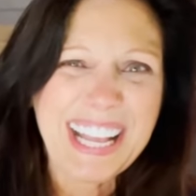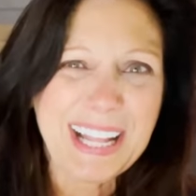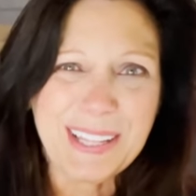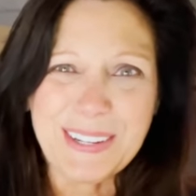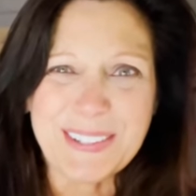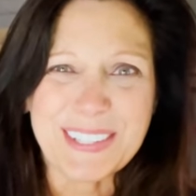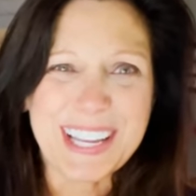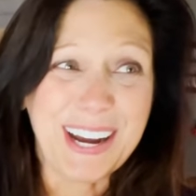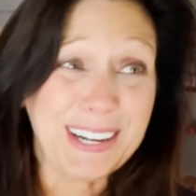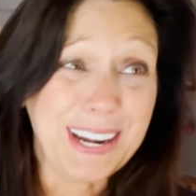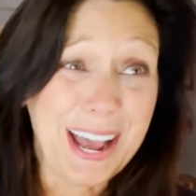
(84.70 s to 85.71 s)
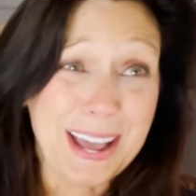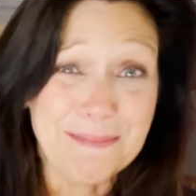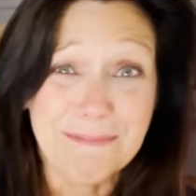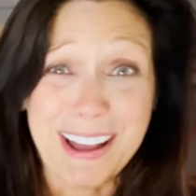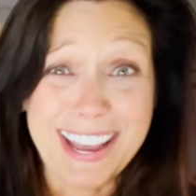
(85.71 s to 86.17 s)
Clothes are not
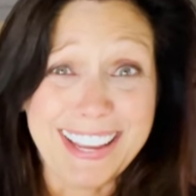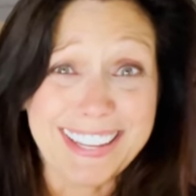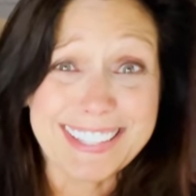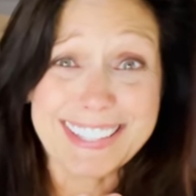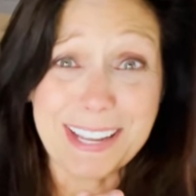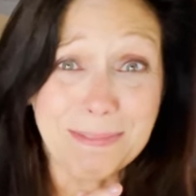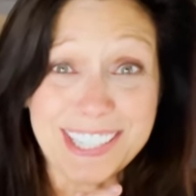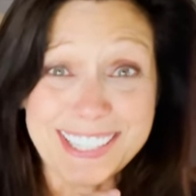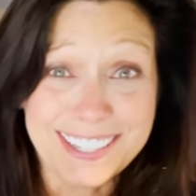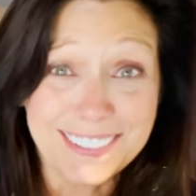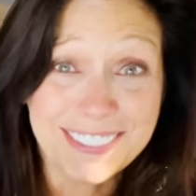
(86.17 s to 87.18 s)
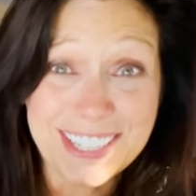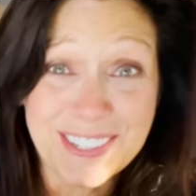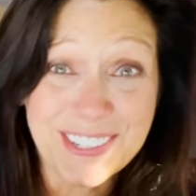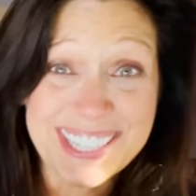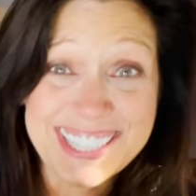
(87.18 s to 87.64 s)
my subject of
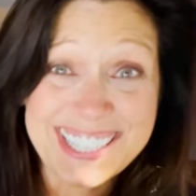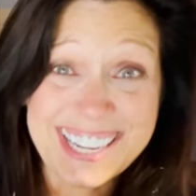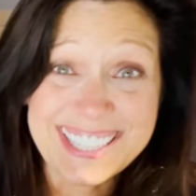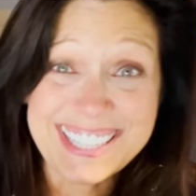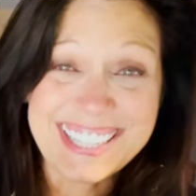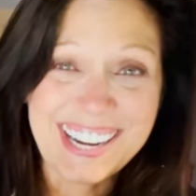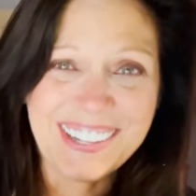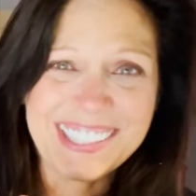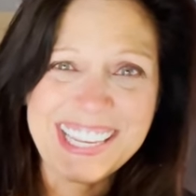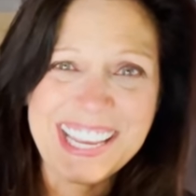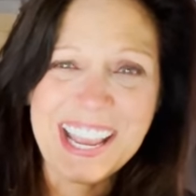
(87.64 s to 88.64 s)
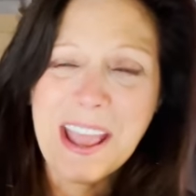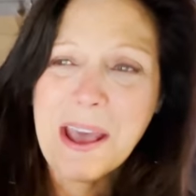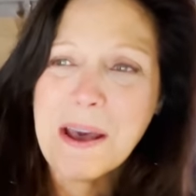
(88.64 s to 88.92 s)
interest necessarily,